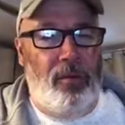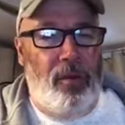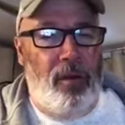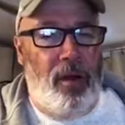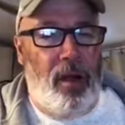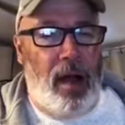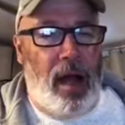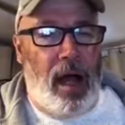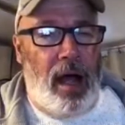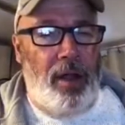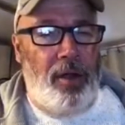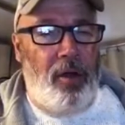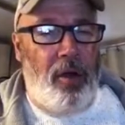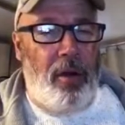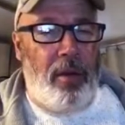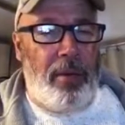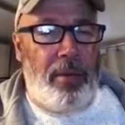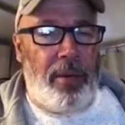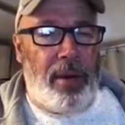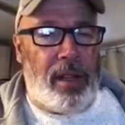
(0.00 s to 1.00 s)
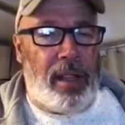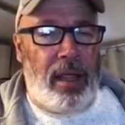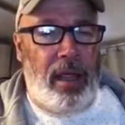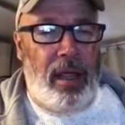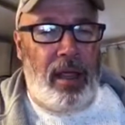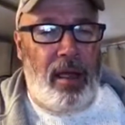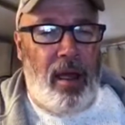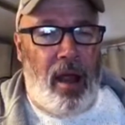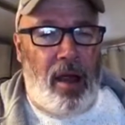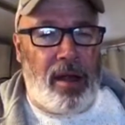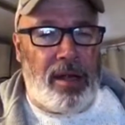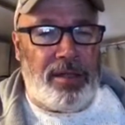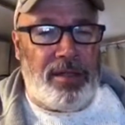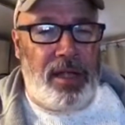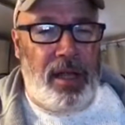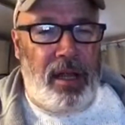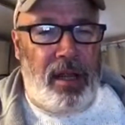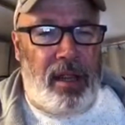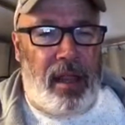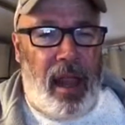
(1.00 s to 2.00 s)
Ricky,
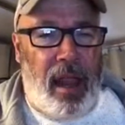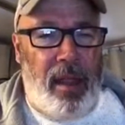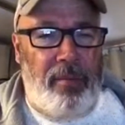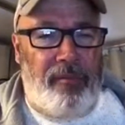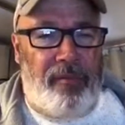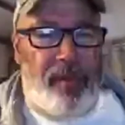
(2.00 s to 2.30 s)
Argosy